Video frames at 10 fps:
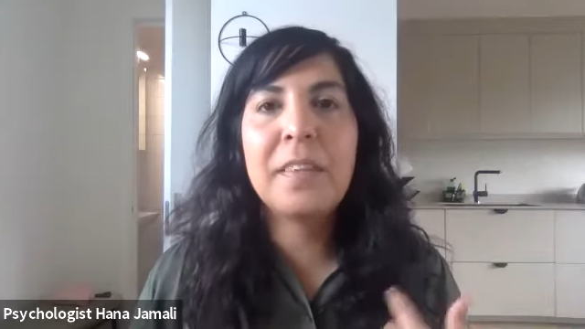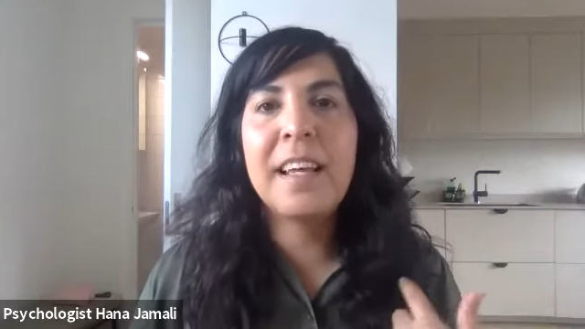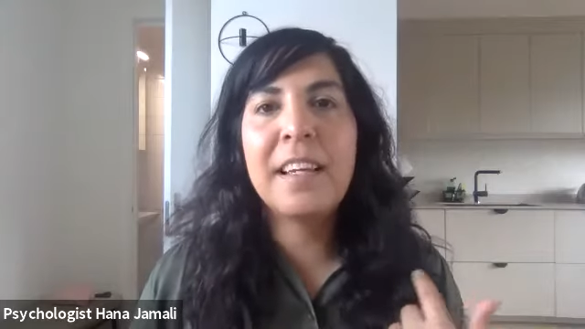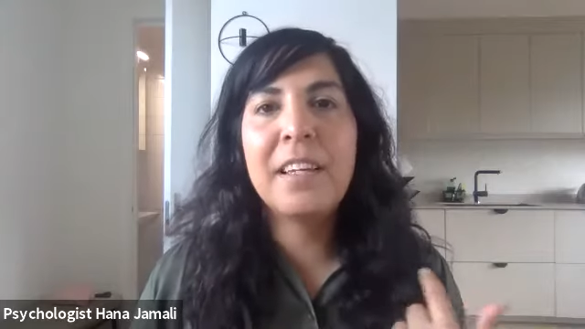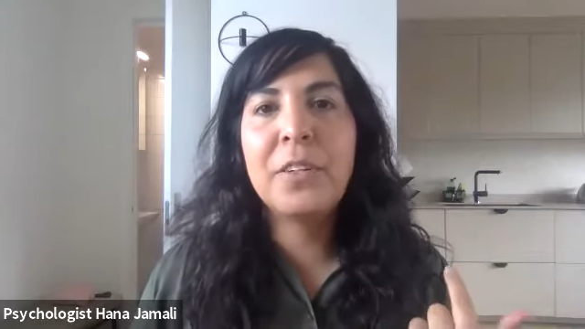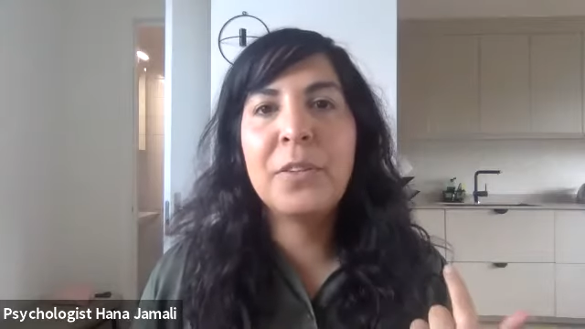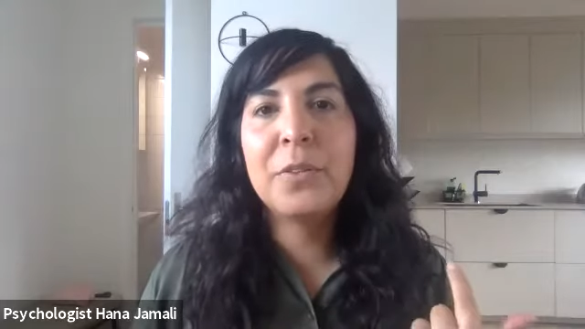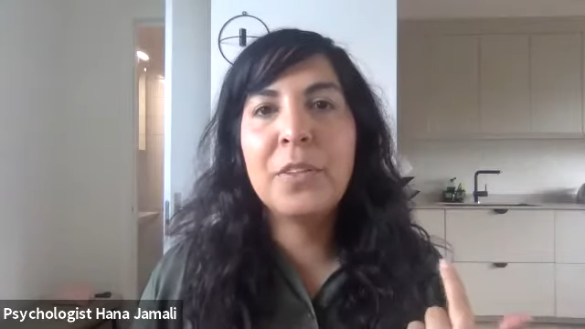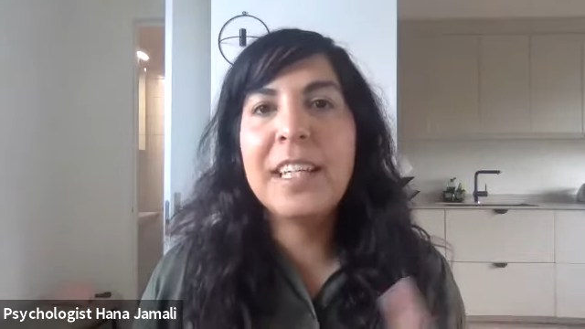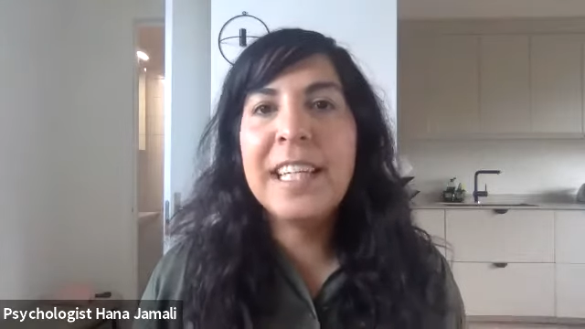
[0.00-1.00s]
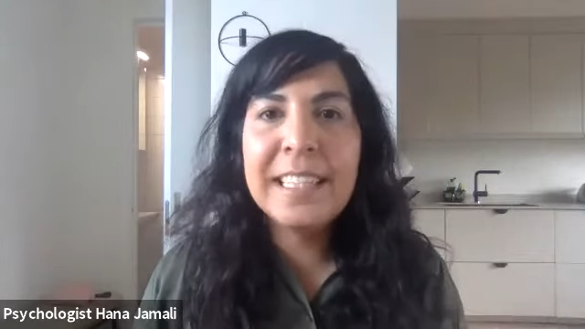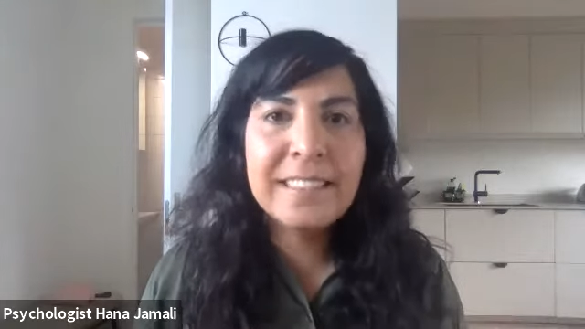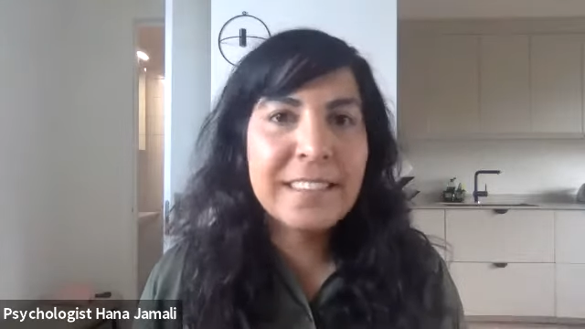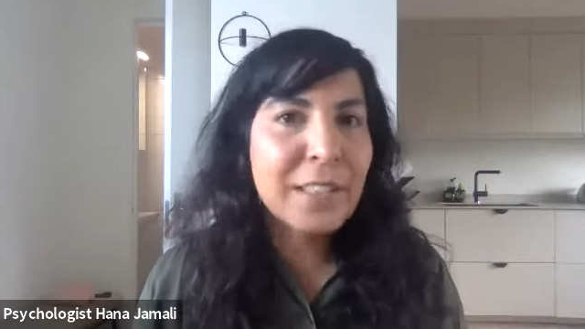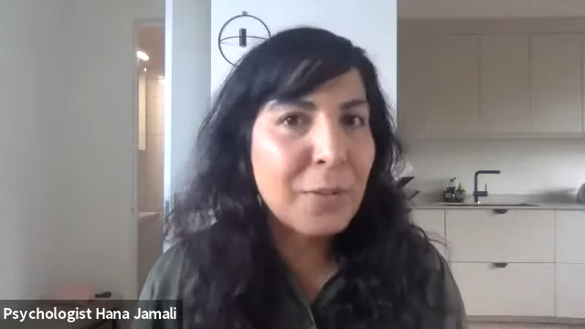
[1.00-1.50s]
that you
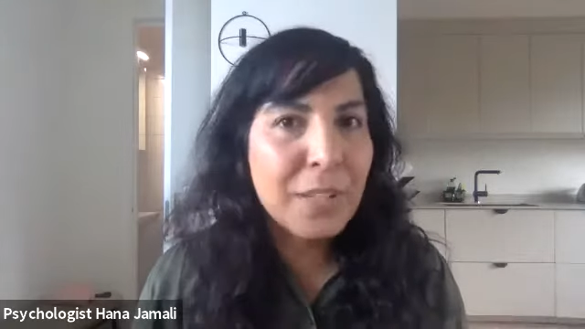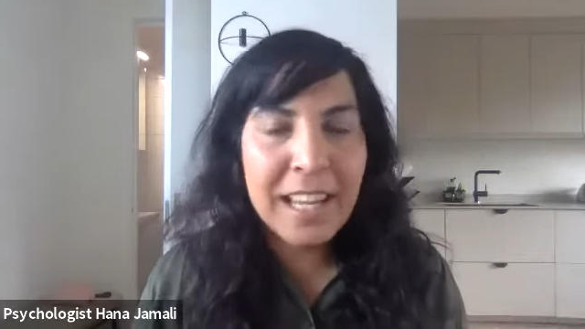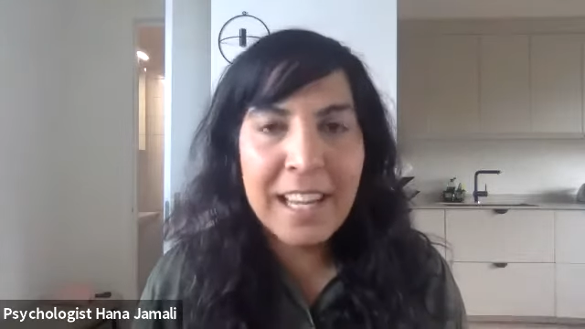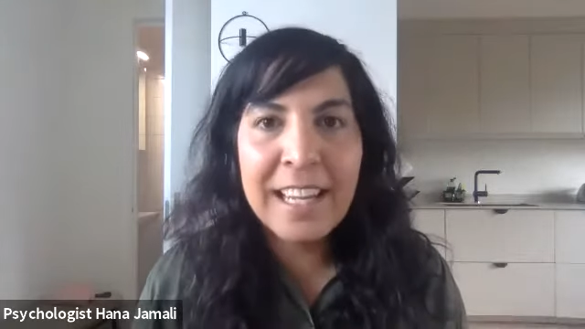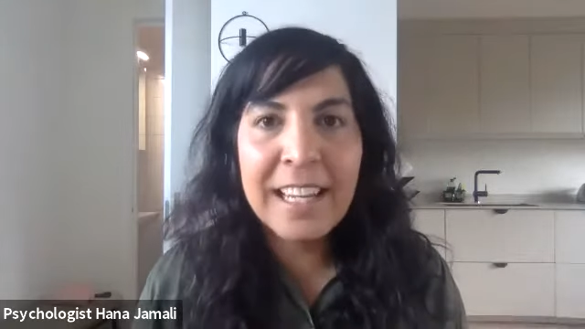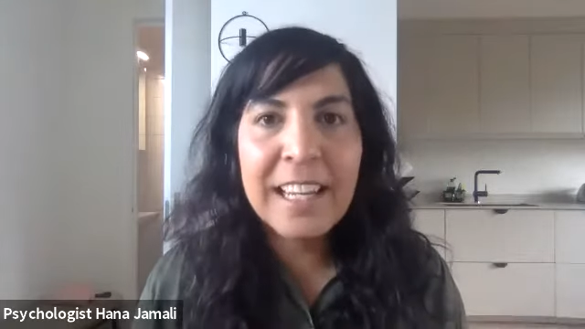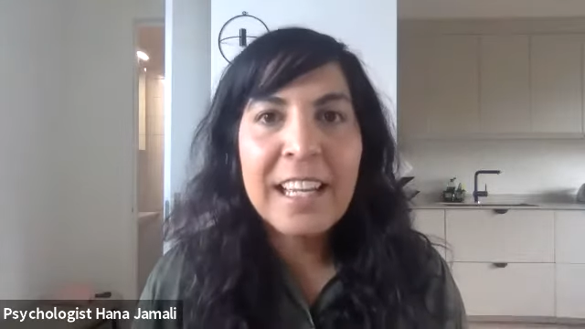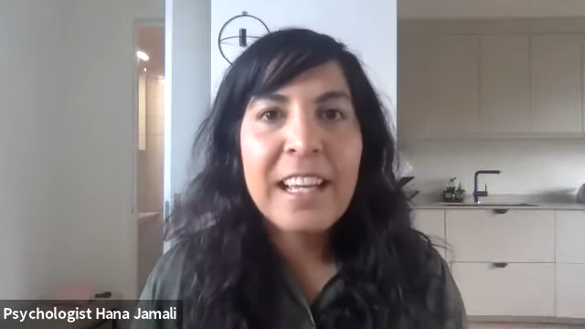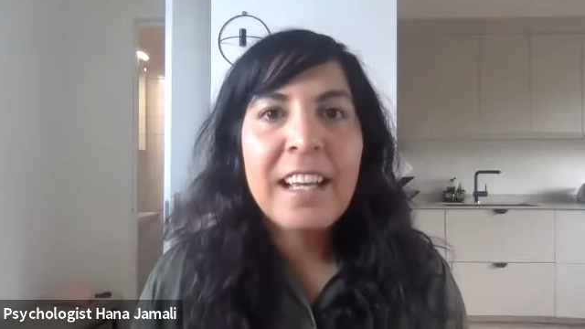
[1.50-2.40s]
eat okay,